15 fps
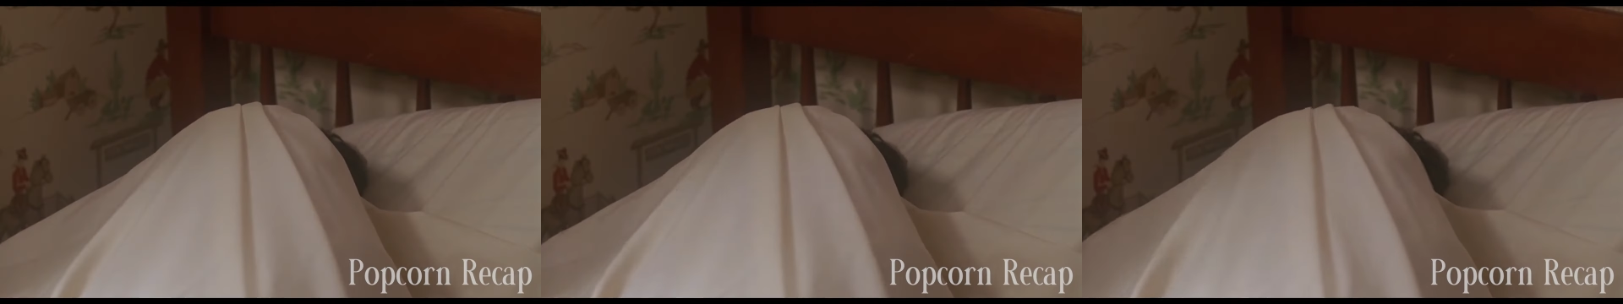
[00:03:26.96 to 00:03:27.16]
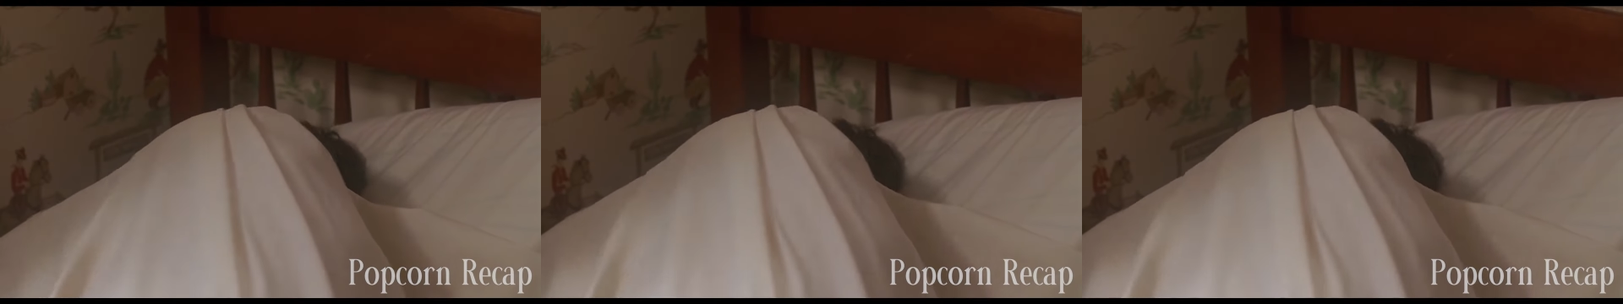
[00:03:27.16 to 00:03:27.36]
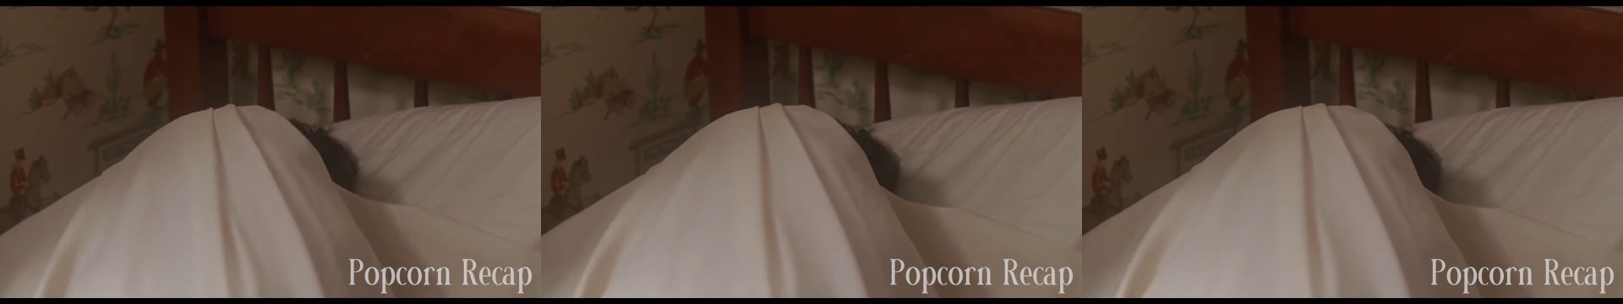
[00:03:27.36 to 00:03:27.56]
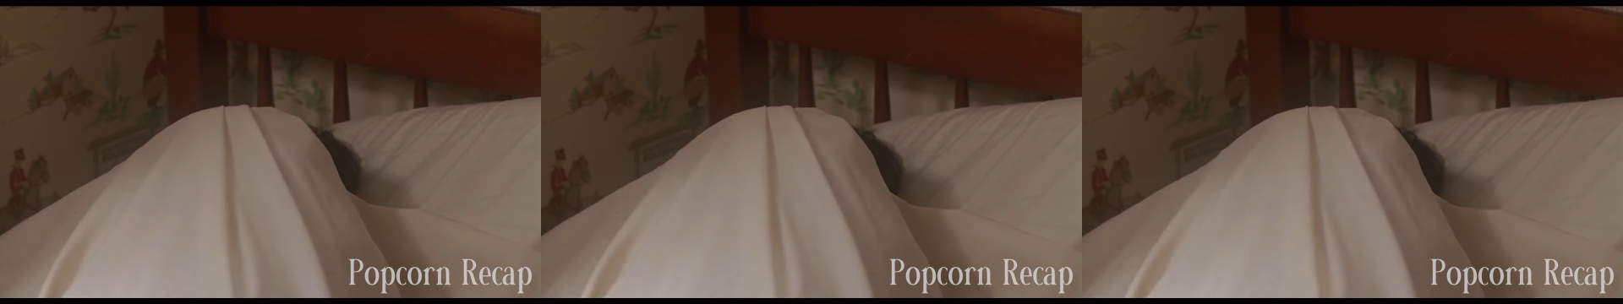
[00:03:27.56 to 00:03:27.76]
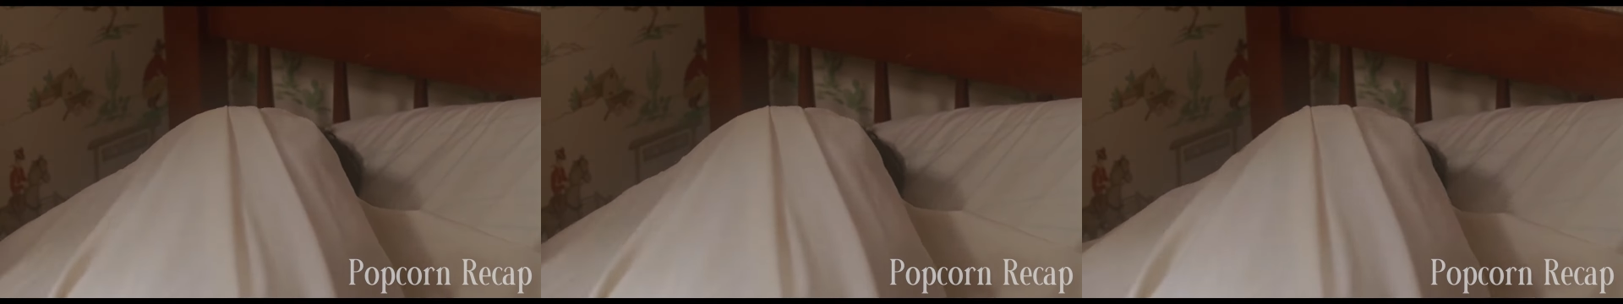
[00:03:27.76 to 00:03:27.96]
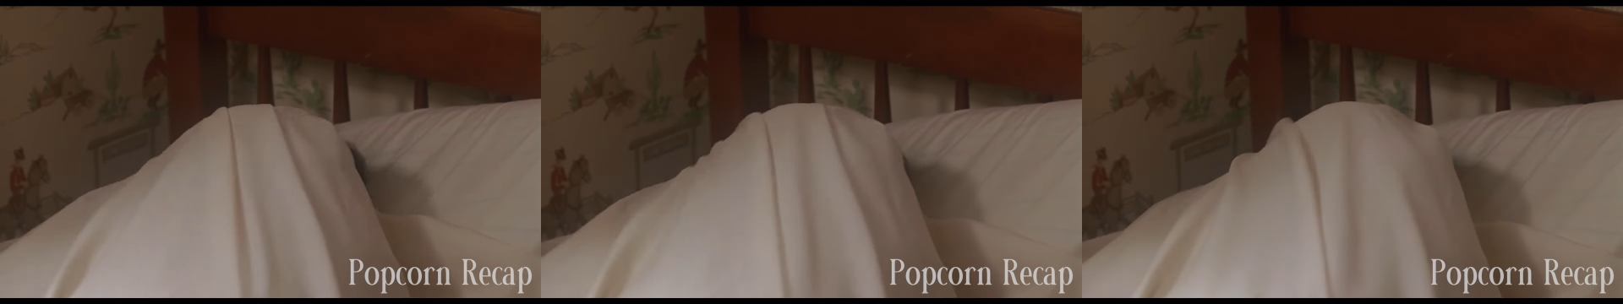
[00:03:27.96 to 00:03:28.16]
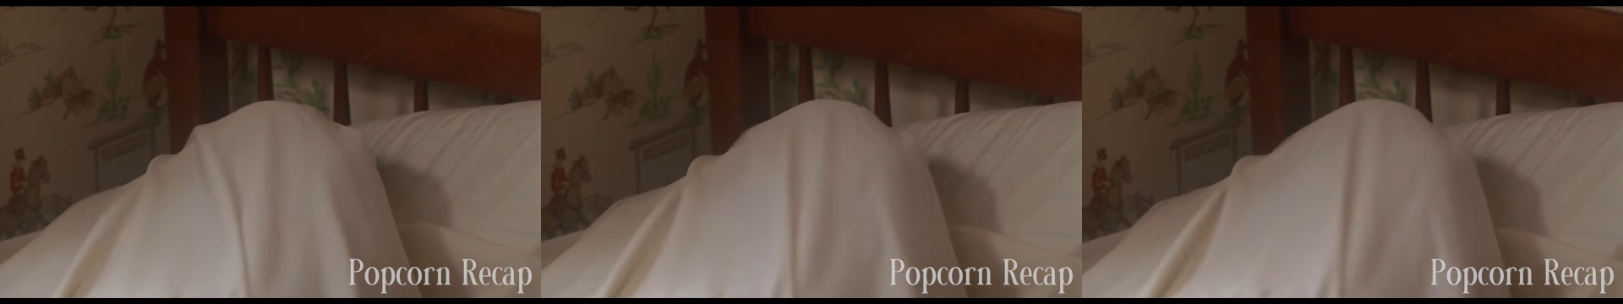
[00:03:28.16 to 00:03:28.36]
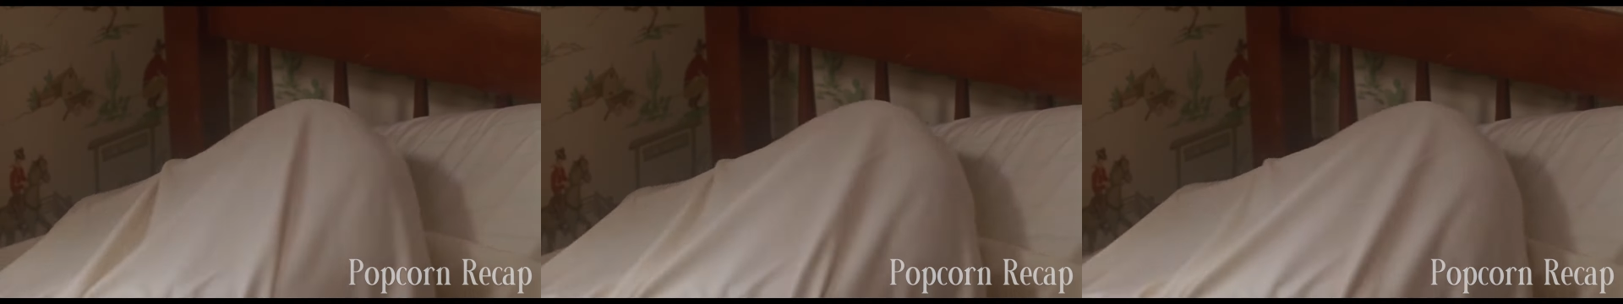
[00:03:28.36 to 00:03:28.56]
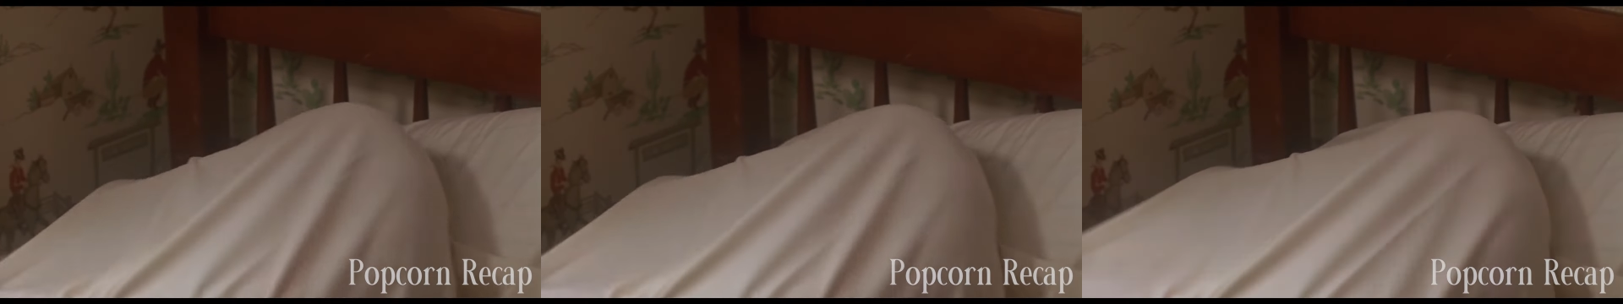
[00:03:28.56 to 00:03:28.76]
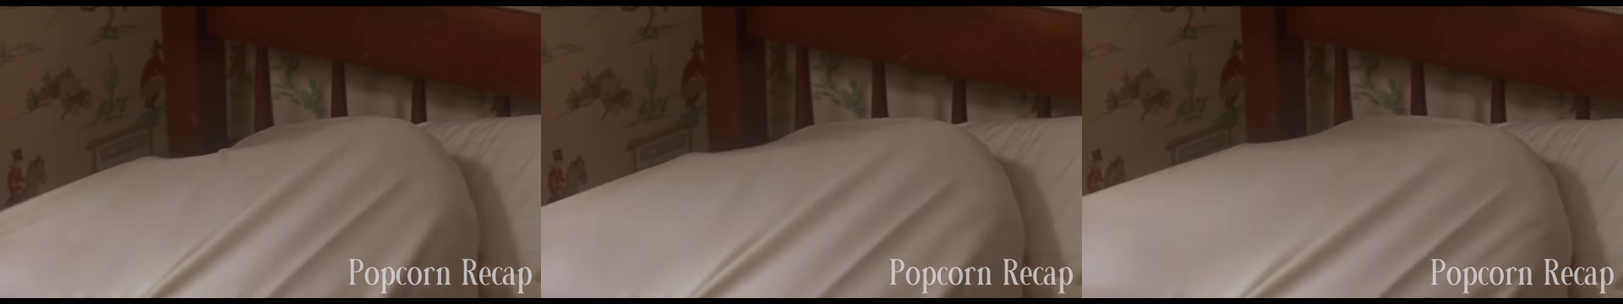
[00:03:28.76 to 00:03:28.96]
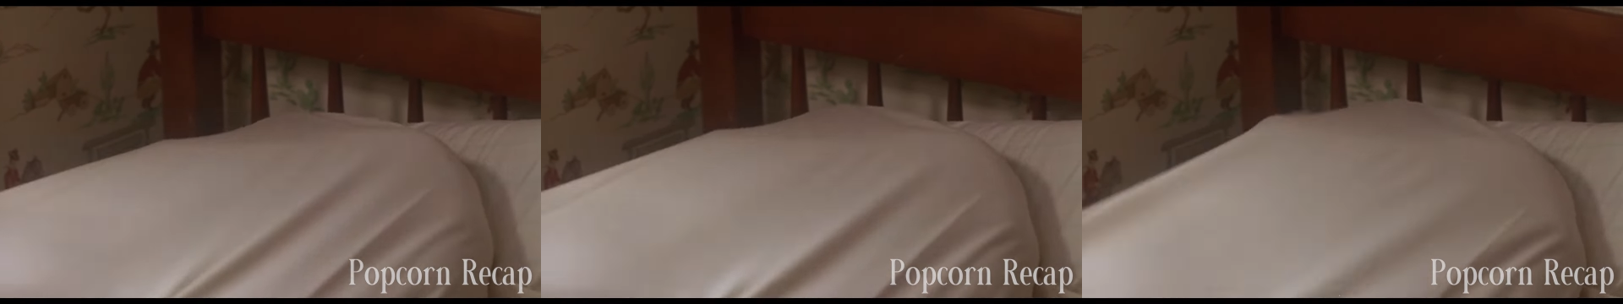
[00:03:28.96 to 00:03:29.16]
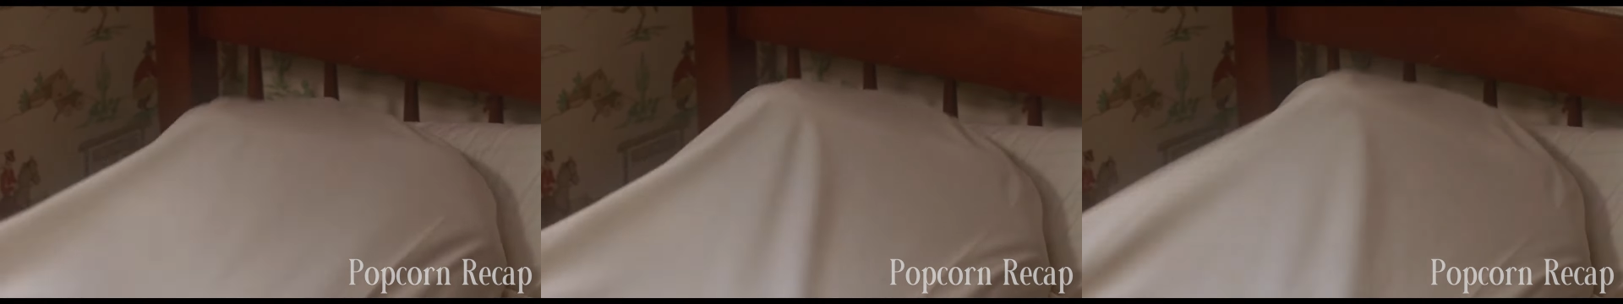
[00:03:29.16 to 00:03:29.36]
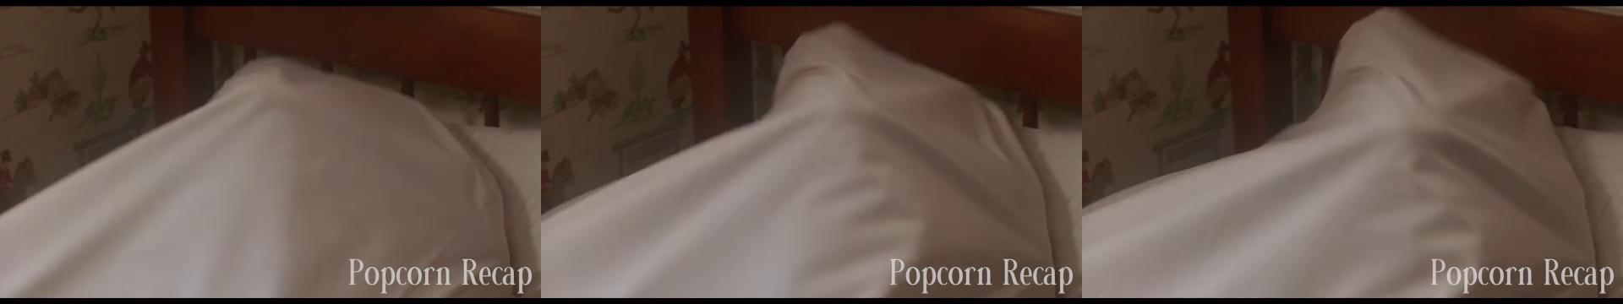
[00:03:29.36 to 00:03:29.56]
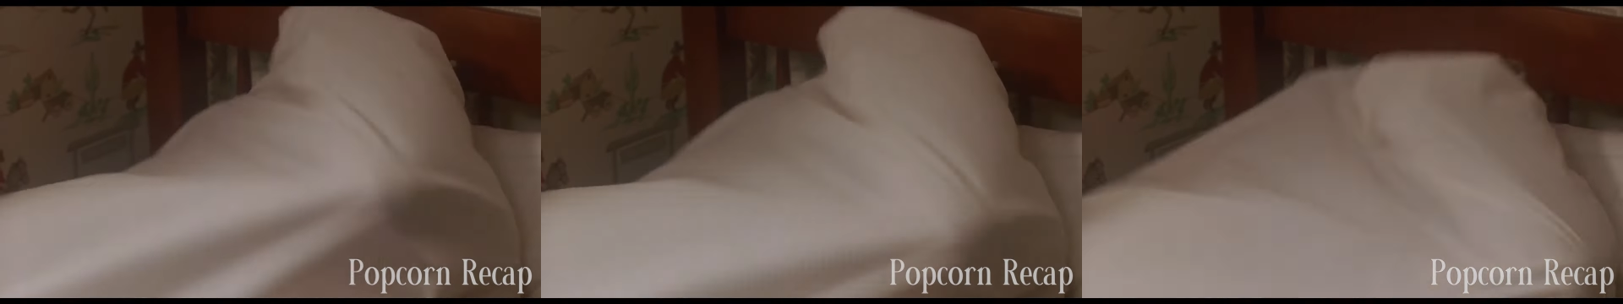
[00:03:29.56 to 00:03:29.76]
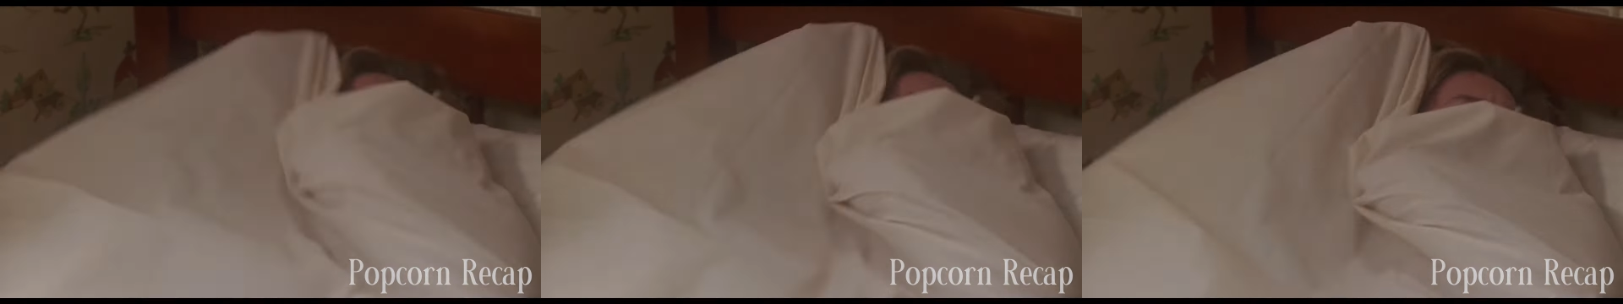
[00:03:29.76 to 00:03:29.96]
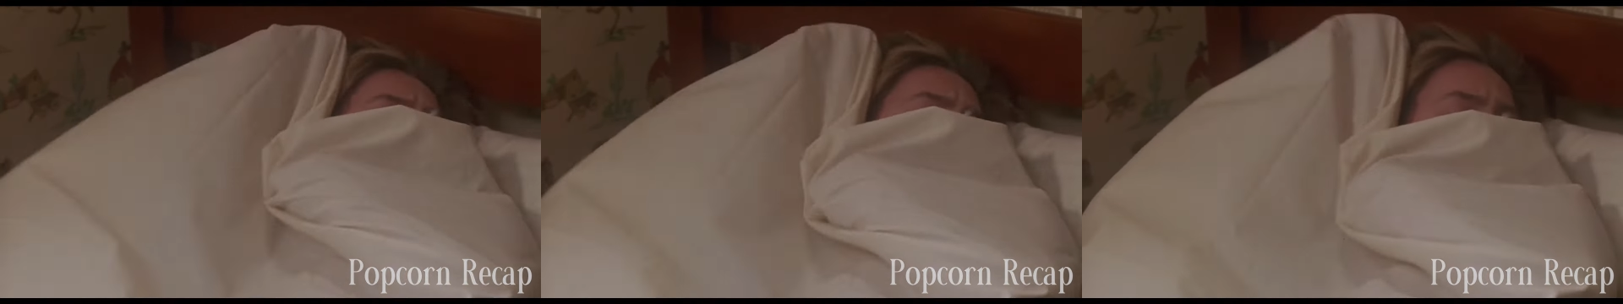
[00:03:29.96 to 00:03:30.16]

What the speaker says: No face is visible, so there are no lips to read.